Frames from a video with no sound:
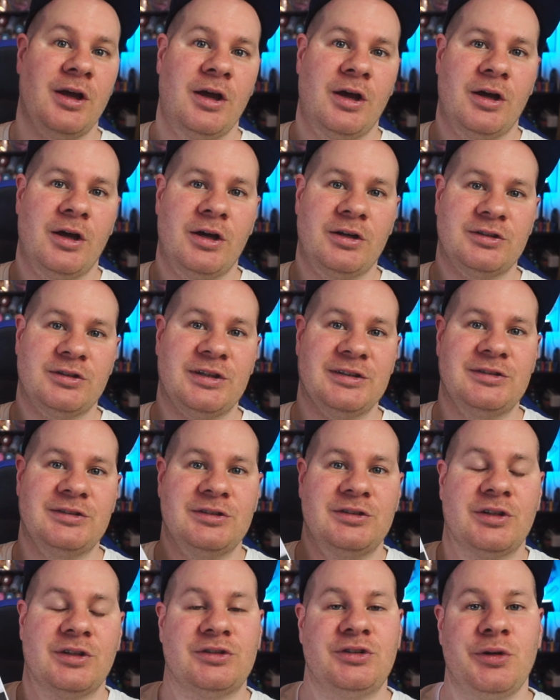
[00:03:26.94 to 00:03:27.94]
So this
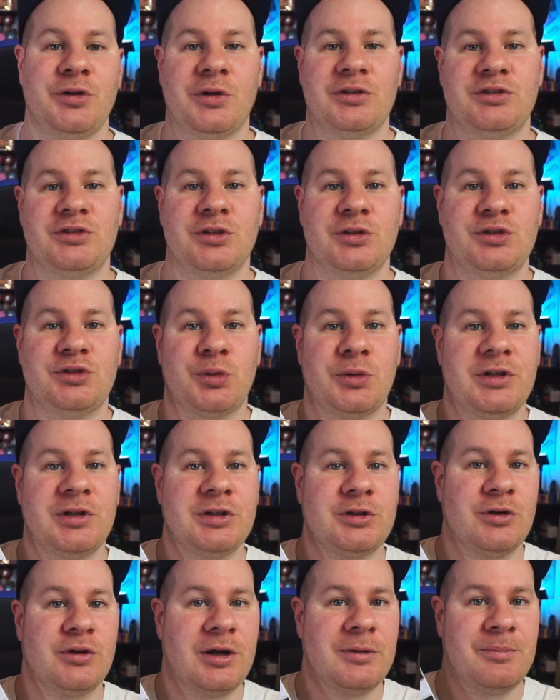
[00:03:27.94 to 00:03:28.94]
is a 220
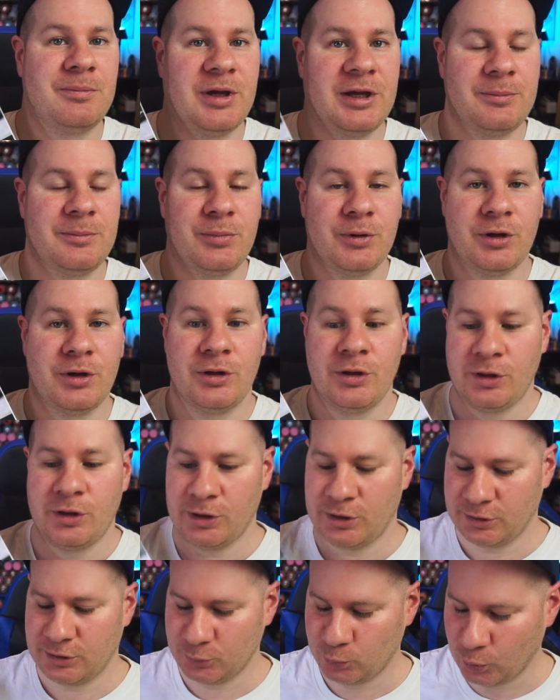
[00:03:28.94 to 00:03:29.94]
gram paper,
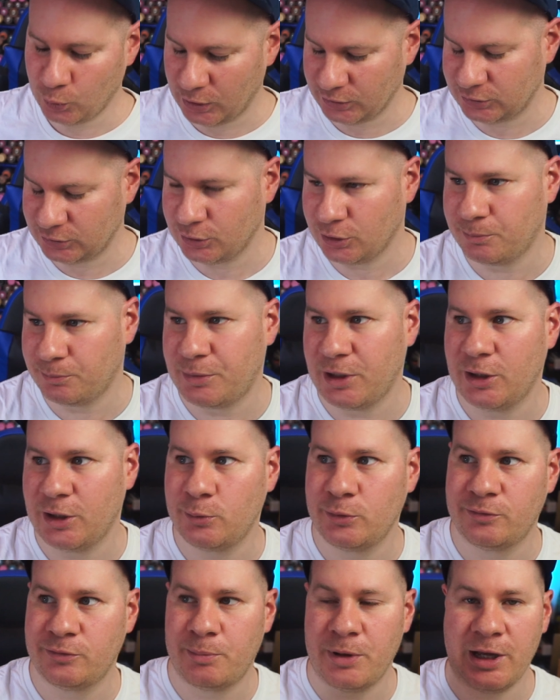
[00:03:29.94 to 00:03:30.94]
works a lot better
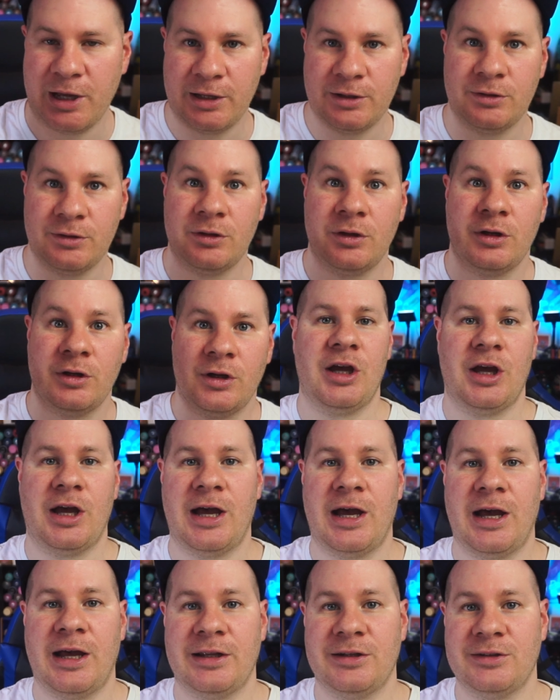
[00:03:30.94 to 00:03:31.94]
with pen,
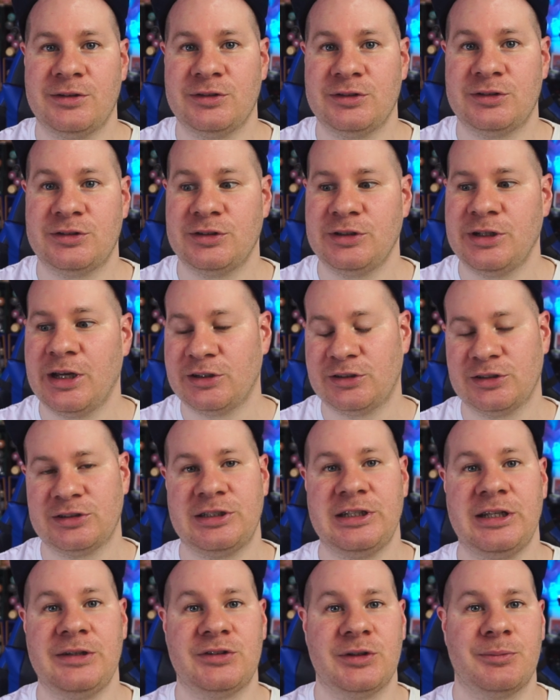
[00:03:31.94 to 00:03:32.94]
and yeah, it just
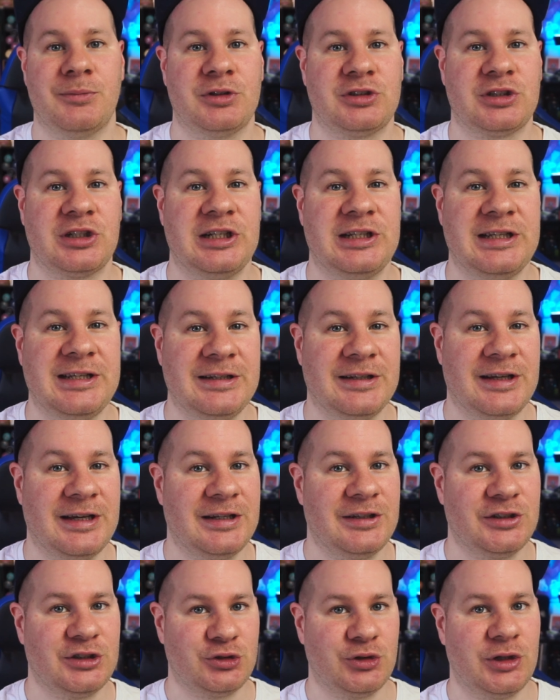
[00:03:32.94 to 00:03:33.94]
leaves a much cleaner
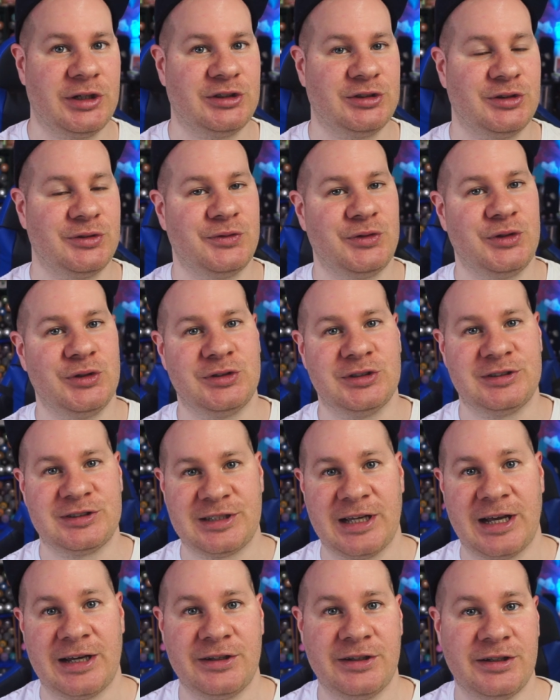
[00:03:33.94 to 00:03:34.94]
illustration for you to
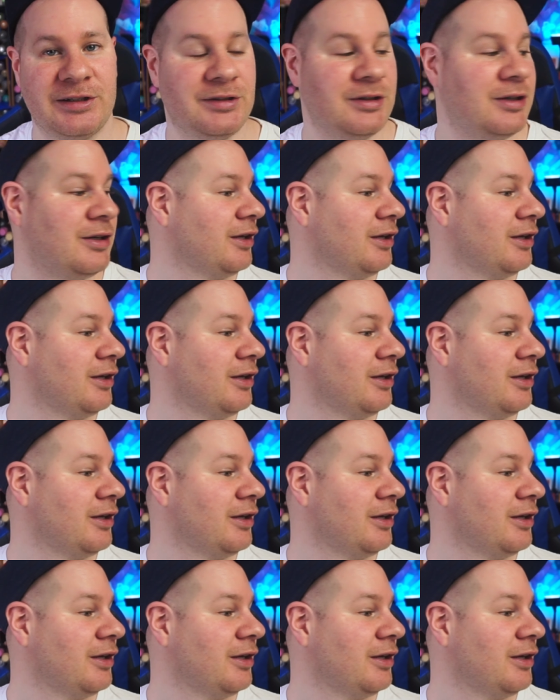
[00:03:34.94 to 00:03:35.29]
scan in.